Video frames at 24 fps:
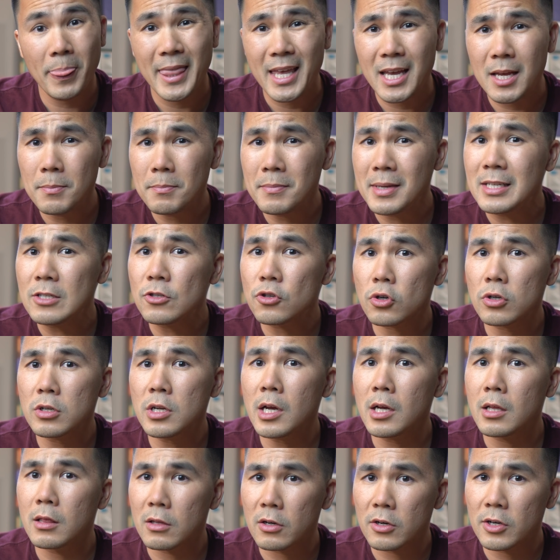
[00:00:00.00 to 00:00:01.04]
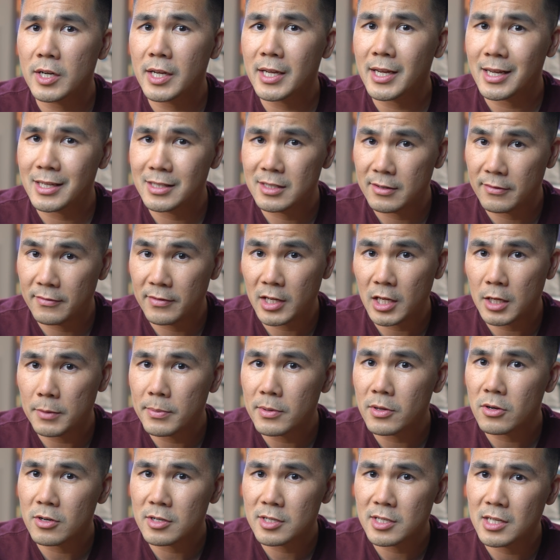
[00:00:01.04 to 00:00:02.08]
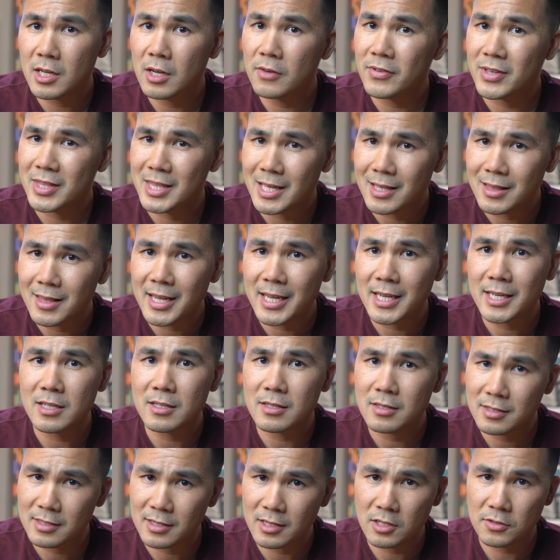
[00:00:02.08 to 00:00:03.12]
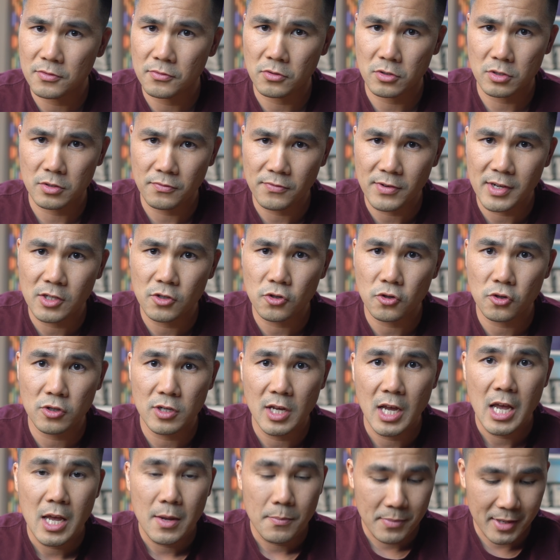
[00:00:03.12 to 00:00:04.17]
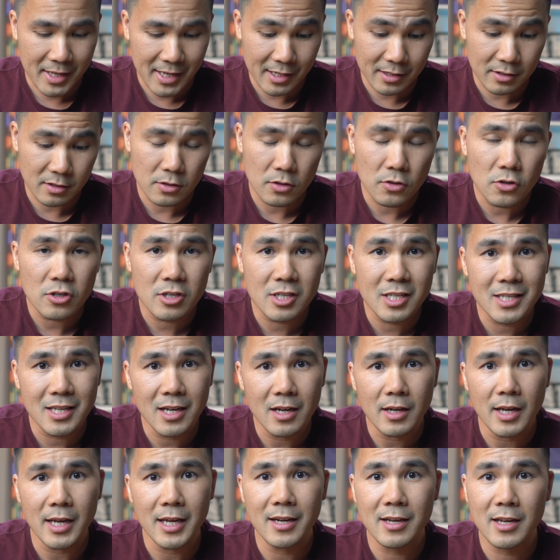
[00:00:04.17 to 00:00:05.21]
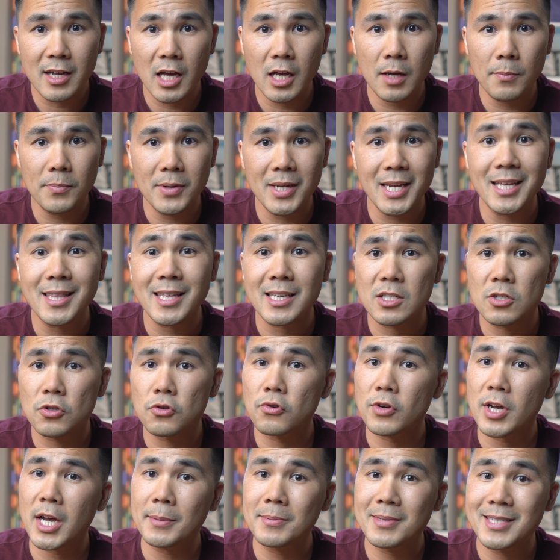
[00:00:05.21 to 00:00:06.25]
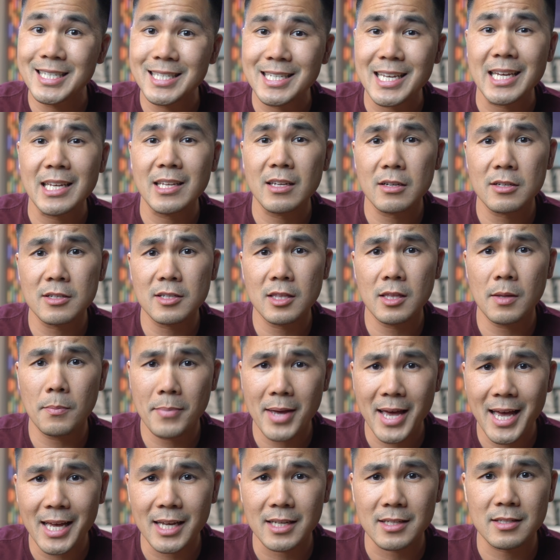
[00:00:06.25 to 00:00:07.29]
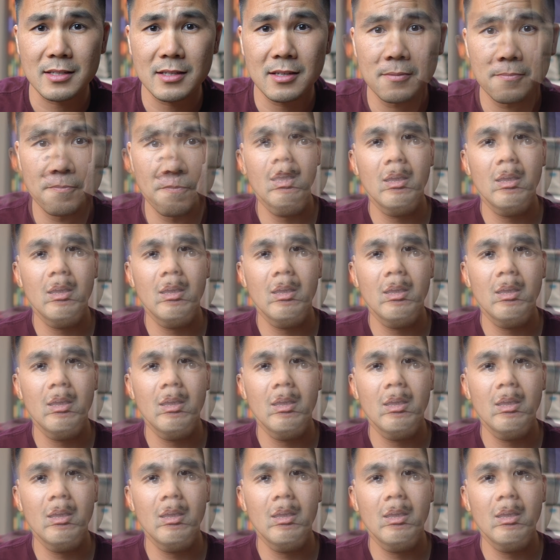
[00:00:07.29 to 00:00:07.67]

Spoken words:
it means you're not learning and developing yourself in the latest Salesforce features because you're stuck at a company that's trapped 10 years in the past.